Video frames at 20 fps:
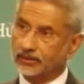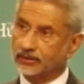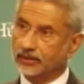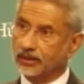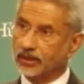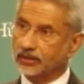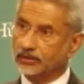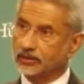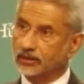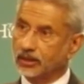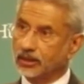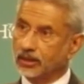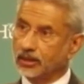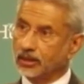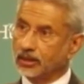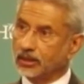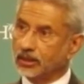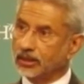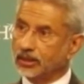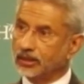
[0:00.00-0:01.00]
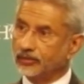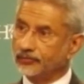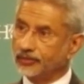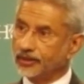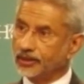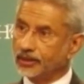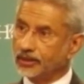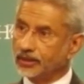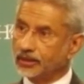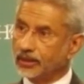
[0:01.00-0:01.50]
and that
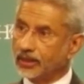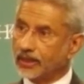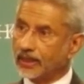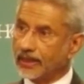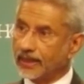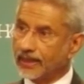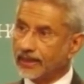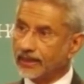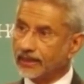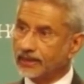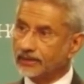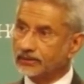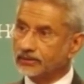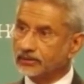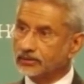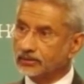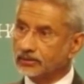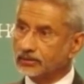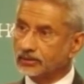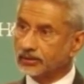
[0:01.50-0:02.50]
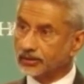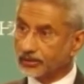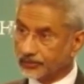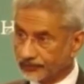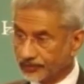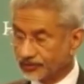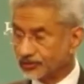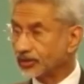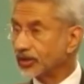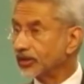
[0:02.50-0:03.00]
if
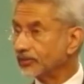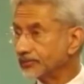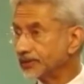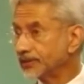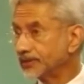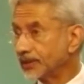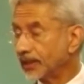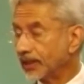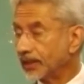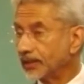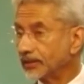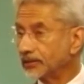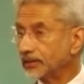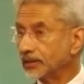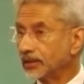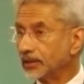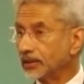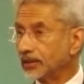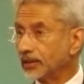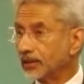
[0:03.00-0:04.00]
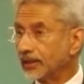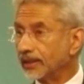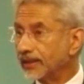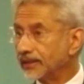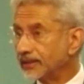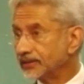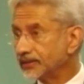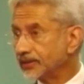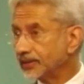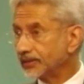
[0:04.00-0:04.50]
his government had
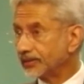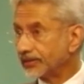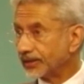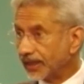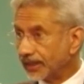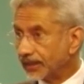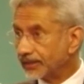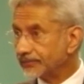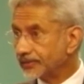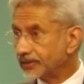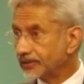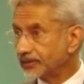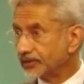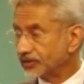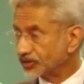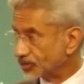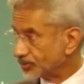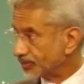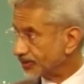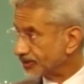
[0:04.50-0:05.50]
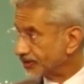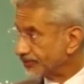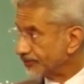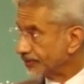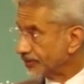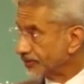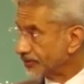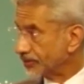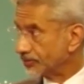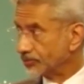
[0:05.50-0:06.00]
anything relevant and
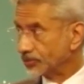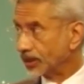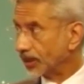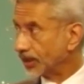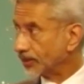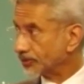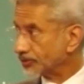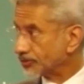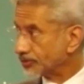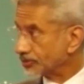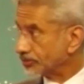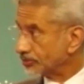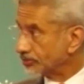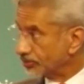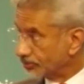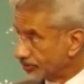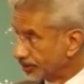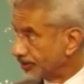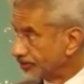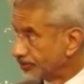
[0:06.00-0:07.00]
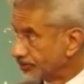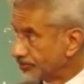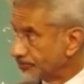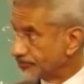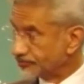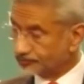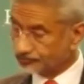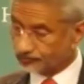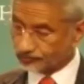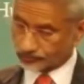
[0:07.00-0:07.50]
specific, they would like us to look
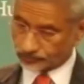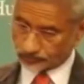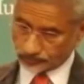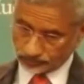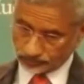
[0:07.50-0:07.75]
into.